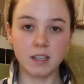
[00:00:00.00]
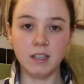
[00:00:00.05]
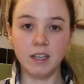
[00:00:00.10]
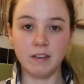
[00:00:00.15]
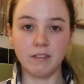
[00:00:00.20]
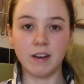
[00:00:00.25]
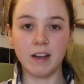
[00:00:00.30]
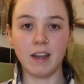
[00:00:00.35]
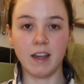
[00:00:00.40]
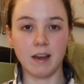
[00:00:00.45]

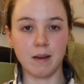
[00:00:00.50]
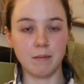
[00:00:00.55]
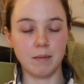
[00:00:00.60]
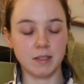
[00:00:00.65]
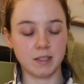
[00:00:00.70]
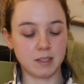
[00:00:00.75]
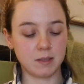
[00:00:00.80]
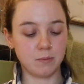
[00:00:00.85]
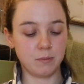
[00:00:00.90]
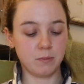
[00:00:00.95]
If I am,
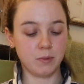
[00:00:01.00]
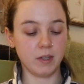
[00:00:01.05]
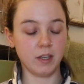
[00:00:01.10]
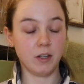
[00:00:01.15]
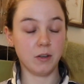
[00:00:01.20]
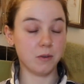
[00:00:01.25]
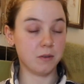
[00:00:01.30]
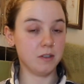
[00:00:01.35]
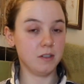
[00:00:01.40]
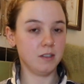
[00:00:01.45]
it's pretty
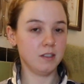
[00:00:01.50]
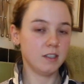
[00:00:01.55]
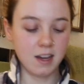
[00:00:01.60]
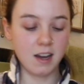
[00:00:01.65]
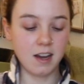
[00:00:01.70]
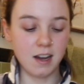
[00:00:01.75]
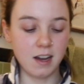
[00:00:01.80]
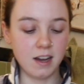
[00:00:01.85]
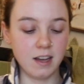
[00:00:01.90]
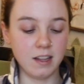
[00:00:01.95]
cool.
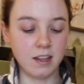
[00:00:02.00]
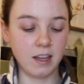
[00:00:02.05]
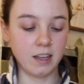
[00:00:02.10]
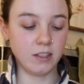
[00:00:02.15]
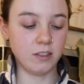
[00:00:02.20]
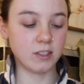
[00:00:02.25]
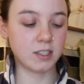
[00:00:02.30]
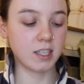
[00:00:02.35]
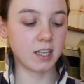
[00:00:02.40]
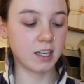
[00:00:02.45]
I
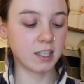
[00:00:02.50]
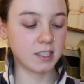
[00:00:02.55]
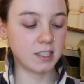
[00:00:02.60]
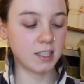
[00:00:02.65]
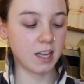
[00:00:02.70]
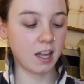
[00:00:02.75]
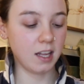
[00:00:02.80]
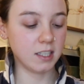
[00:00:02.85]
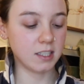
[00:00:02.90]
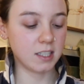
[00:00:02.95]
use like a
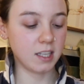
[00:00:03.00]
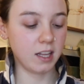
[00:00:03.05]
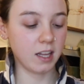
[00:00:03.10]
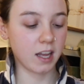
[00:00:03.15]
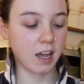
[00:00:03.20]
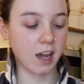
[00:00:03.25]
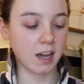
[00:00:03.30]
salicylic